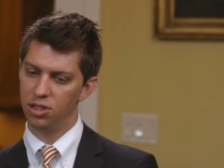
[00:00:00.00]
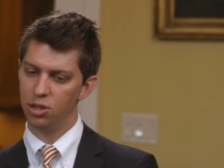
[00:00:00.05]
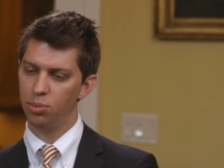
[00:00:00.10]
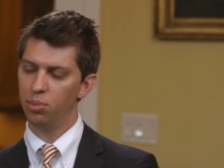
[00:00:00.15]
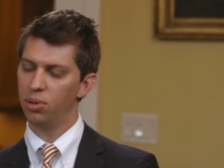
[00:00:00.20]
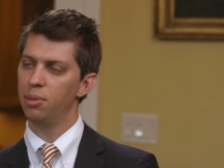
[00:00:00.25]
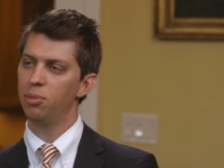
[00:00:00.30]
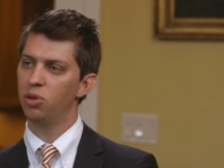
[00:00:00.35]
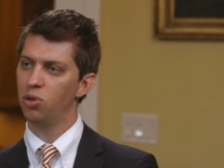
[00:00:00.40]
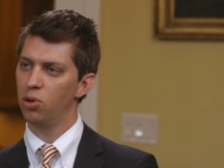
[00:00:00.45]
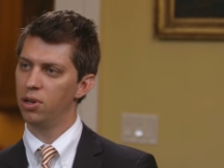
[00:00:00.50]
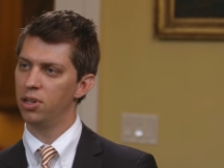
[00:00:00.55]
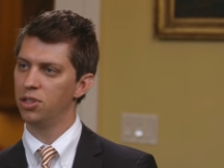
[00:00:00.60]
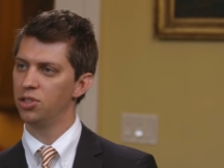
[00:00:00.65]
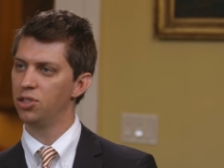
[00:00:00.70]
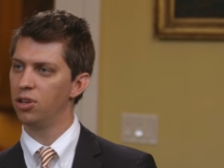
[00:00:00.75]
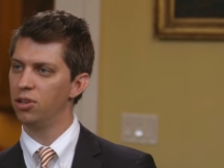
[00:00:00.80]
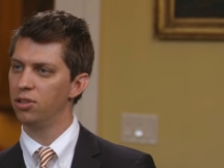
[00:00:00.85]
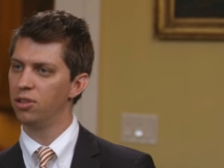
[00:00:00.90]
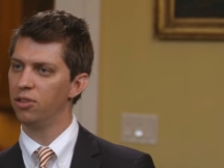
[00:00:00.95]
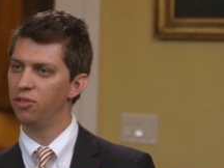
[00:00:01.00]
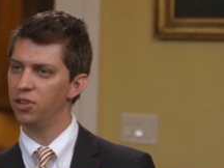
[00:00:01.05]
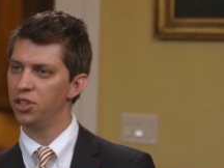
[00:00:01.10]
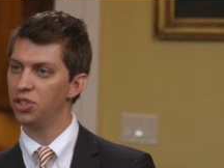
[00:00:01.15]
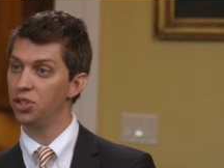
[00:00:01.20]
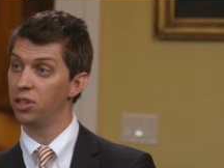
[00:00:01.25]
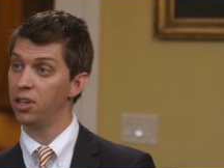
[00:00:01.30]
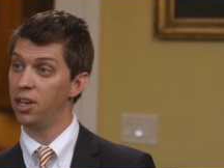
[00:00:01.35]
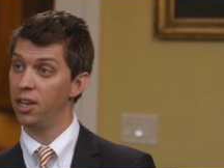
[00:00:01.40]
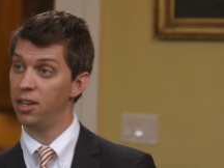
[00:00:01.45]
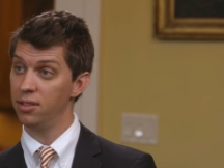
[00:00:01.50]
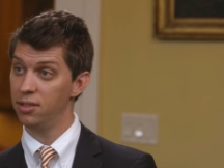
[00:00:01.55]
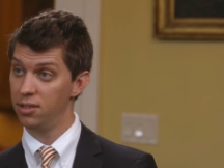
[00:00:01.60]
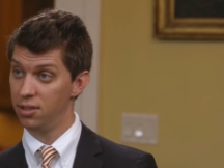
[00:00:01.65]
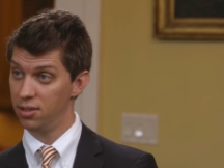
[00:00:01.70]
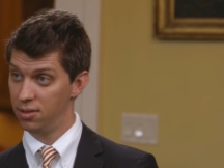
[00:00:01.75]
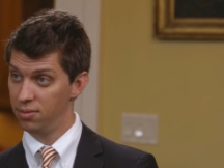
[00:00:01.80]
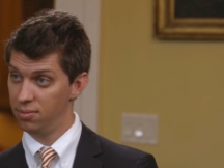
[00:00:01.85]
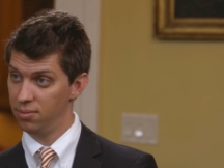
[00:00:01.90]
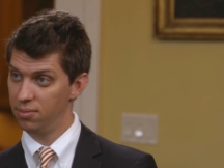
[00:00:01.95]
Supreme Court has heard the Fisher
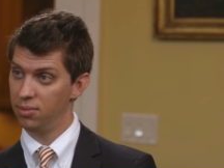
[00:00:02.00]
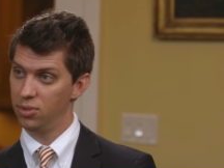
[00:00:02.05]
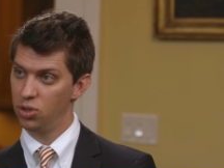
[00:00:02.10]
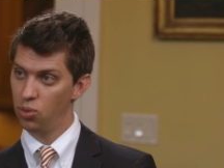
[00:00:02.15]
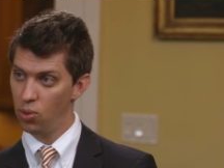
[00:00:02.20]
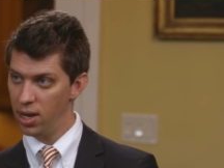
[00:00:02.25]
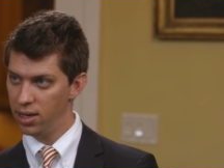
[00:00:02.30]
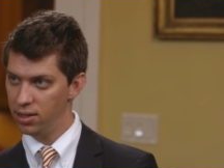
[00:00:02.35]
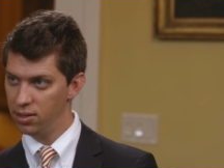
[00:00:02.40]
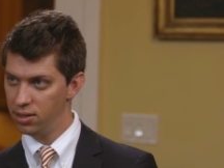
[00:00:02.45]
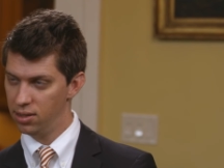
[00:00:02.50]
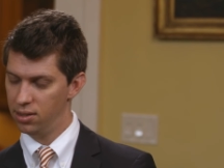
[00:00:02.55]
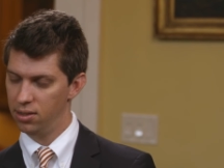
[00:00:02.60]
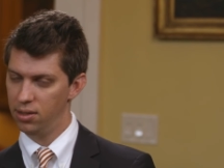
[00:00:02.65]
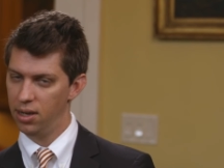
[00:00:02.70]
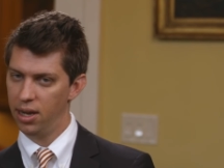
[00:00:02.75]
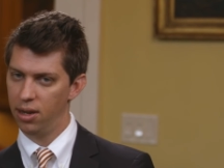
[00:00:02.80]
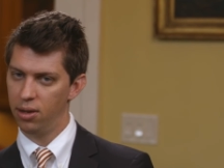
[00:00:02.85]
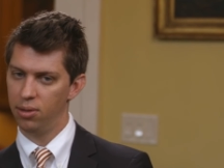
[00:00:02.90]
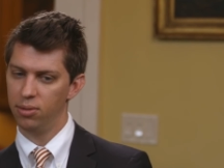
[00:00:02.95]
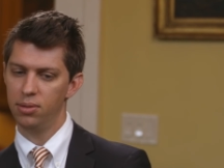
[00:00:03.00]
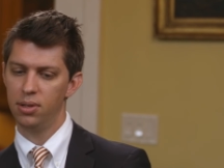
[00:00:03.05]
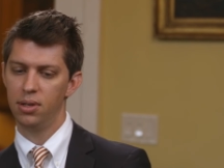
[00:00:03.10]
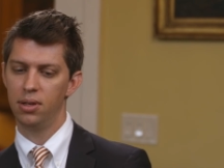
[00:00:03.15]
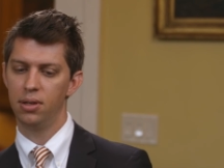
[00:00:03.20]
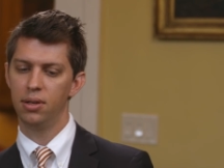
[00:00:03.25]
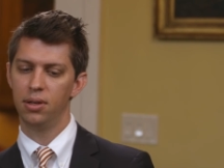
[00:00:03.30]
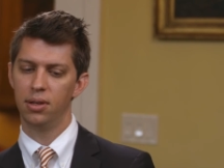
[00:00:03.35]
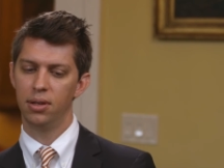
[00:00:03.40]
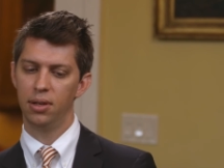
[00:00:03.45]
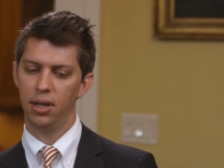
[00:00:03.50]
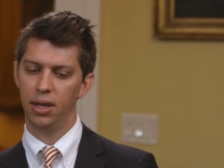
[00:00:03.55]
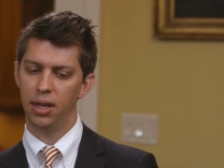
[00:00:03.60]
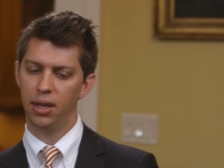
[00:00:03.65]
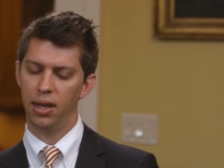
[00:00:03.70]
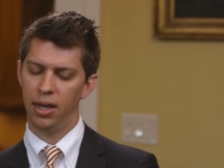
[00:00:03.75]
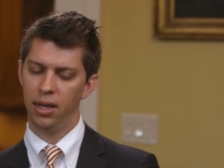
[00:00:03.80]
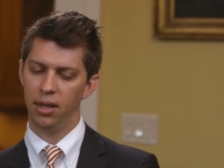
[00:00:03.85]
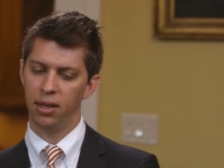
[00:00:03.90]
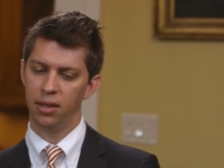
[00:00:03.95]
case twice now,
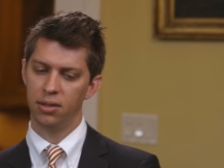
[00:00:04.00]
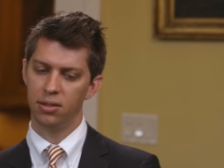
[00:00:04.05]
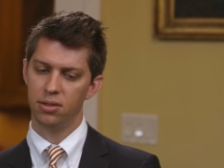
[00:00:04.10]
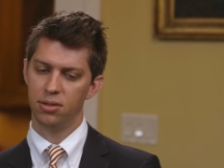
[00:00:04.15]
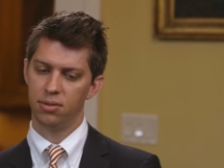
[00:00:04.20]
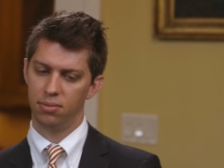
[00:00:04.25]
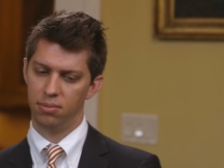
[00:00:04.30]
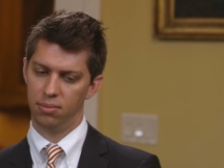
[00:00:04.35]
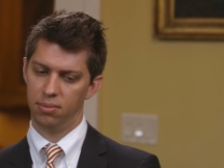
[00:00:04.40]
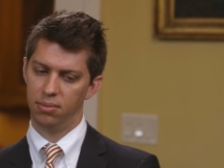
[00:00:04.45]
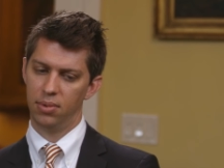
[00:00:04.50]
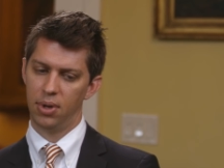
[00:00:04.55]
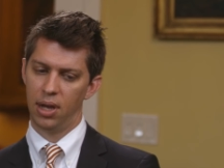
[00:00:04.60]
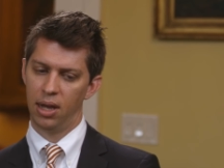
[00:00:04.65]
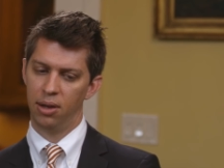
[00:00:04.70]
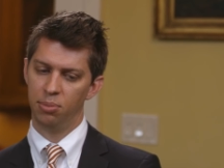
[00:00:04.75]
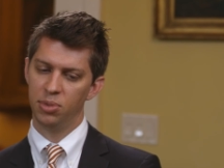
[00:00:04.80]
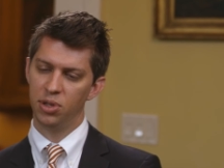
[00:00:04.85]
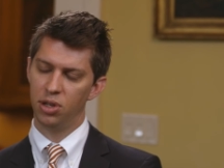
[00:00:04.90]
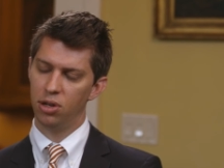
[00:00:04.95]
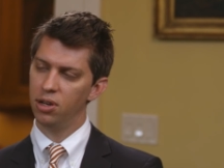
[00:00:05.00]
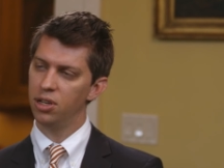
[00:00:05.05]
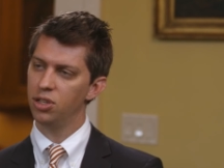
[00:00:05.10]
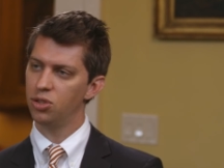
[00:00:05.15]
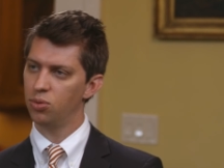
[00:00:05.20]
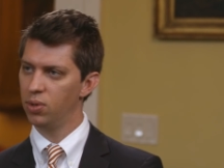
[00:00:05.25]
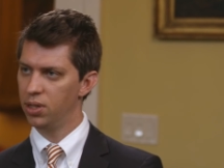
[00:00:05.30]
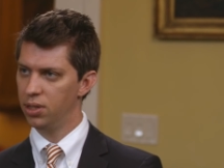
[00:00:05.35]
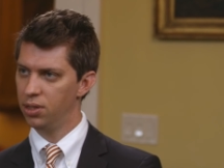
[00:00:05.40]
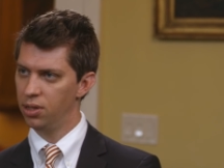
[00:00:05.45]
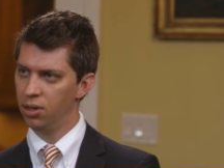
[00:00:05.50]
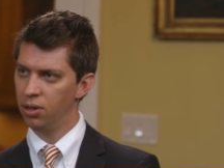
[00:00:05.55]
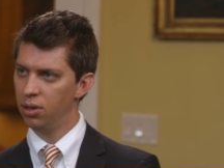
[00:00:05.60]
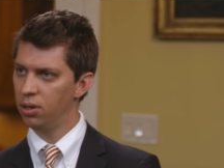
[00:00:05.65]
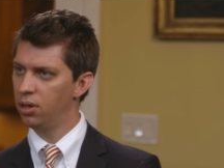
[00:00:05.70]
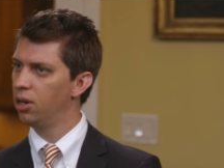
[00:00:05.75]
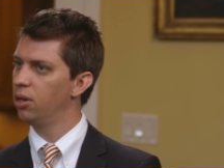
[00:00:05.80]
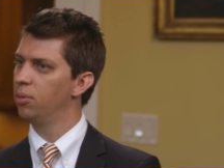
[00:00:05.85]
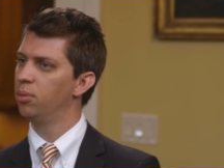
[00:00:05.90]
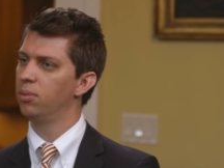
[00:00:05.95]
and I'm curious what
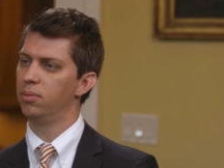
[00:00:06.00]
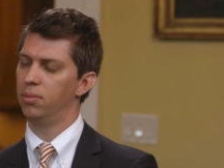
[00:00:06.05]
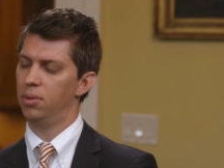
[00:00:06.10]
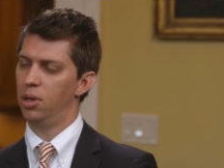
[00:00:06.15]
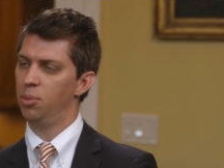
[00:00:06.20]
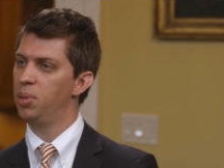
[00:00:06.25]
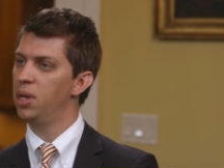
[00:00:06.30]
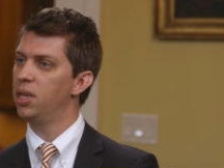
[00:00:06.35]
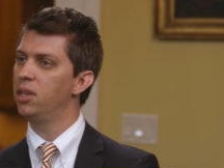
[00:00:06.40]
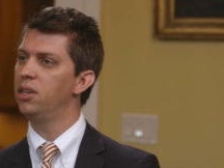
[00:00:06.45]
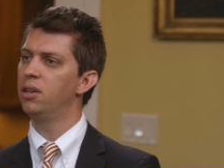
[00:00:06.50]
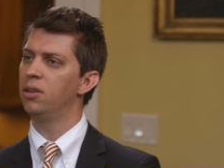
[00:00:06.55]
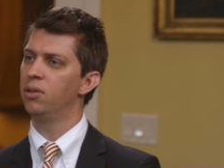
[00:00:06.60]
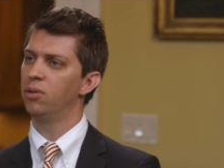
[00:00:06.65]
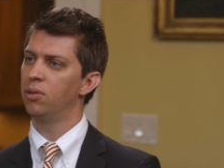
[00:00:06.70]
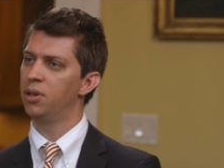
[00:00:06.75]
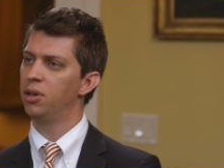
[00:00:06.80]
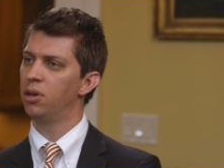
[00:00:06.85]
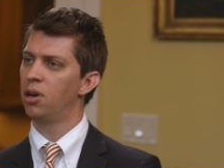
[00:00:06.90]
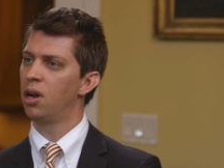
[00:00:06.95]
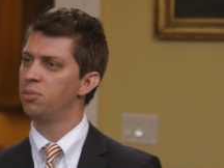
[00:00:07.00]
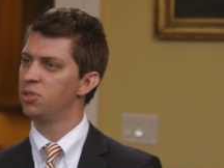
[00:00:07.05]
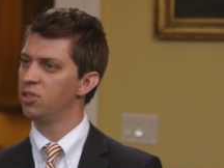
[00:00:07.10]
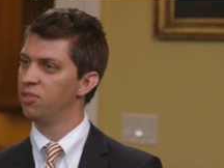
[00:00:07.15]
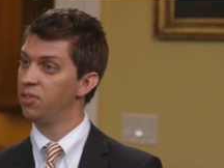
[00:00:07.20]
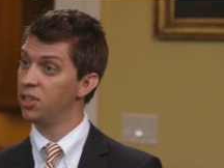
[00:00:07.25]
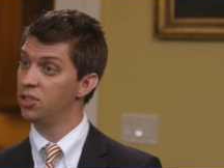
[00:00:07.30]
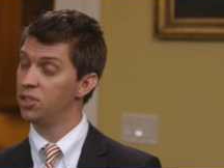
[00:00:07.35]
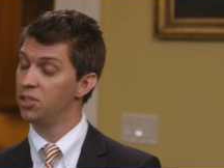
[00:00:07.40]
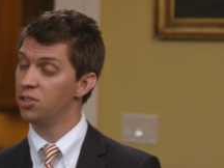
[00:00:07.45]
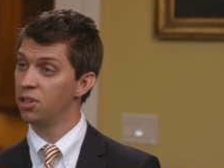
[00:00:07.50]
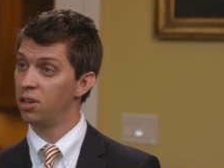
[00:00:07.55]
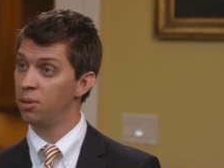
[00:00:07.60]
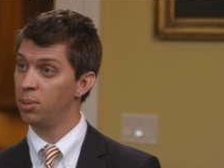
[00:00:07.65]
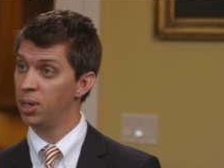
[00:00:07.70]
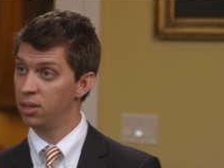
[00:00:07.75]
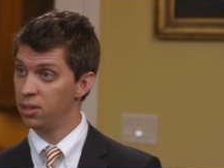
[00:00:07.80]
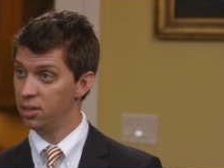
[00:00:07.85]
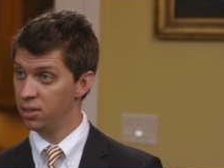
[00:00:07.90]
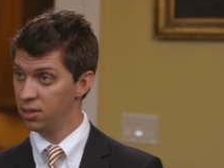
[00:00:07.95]
your opinion or your observations are
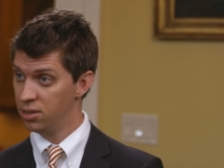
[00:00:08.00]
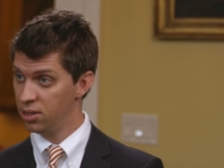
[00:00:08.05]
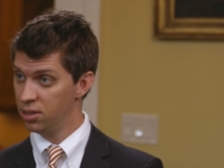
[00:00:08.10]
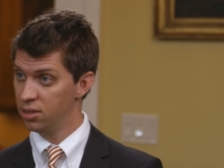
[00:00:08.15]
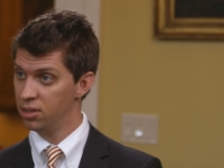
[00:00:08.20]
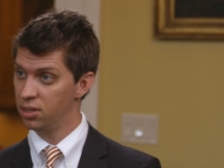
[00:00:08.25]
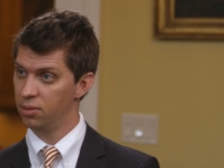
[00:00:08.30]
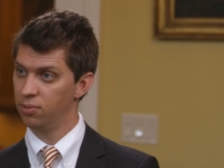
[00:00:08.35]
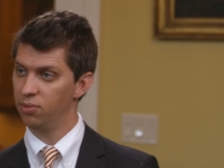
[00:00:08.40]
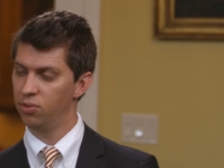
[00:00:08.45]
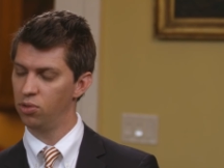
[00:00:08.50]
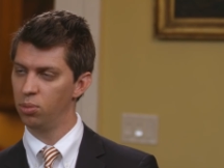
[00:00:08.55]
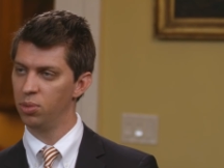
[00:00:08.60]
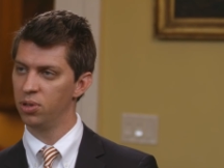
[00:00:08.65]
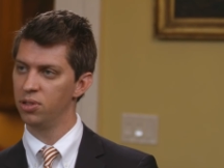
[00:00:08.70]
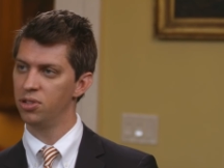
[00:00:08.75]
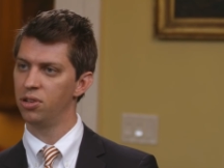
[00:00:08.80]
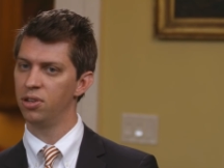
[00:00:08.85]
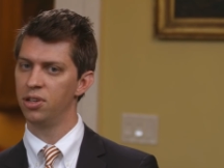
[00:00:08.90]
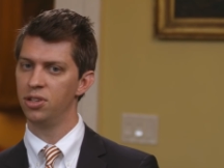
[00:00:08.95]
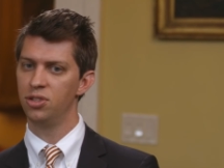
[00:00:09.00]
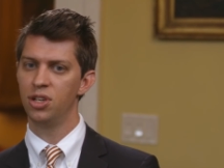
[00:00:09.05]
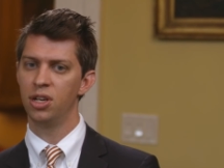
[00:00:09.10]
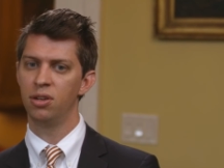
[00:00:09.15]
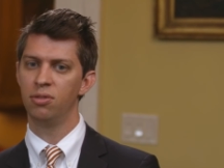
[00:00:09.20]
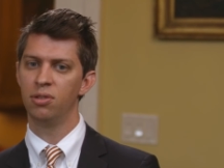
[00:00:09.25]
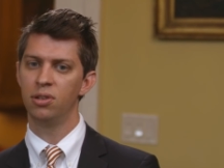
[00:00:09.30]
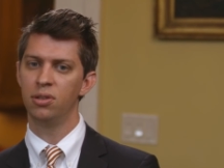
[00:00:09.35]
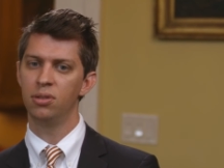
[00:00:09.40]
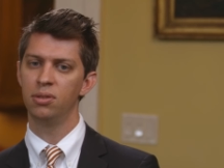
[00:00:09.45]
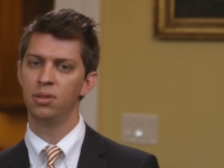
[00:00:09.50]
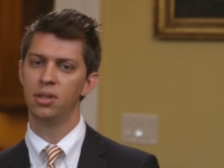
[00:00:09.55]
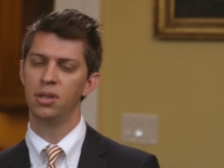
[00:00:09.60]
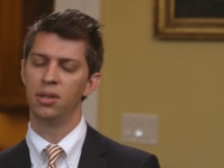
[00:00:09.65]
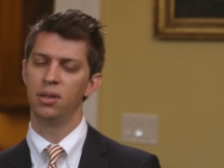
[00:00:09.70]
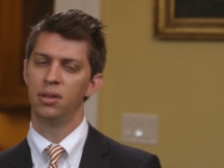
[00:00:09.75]
about this as former Attorney General.